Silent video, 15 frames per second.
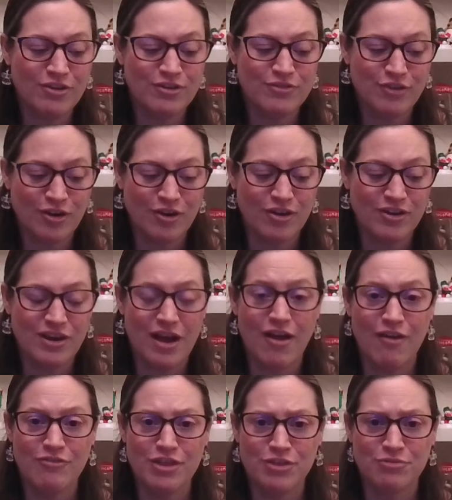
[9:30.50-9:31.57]
heard
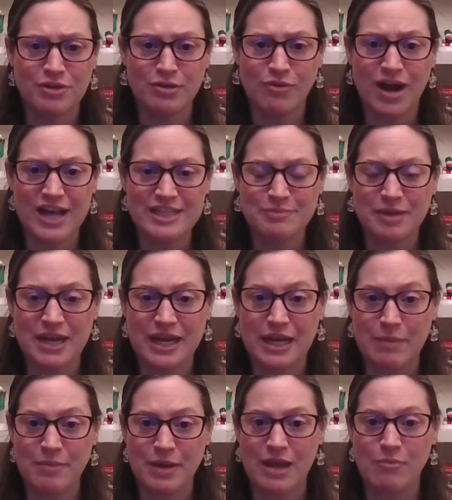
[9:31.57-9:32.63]
of The Three Wise Men and a
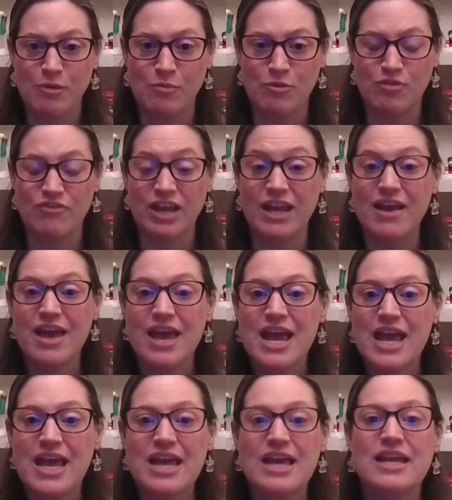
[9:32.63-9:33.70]
Baby movie.
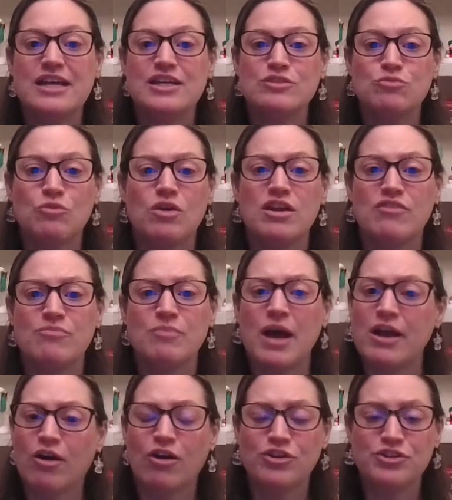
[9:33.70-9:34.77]
It is one of
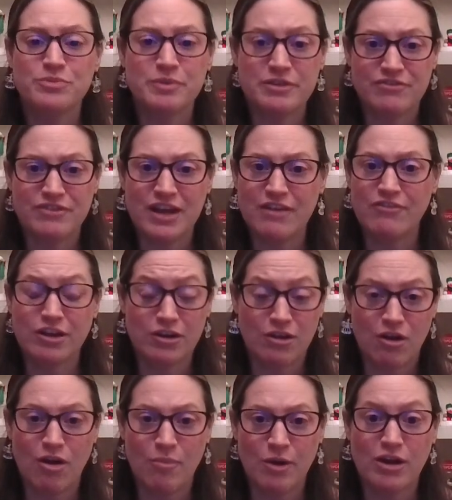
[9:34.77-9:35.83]
my ultimate favorite
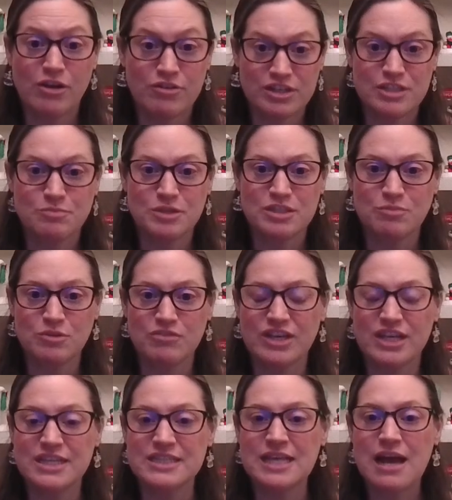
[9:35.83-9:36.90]
Hallmark Christmas
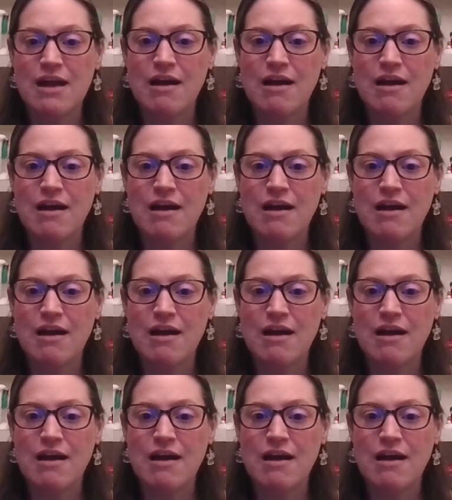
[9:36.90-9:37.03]
movies.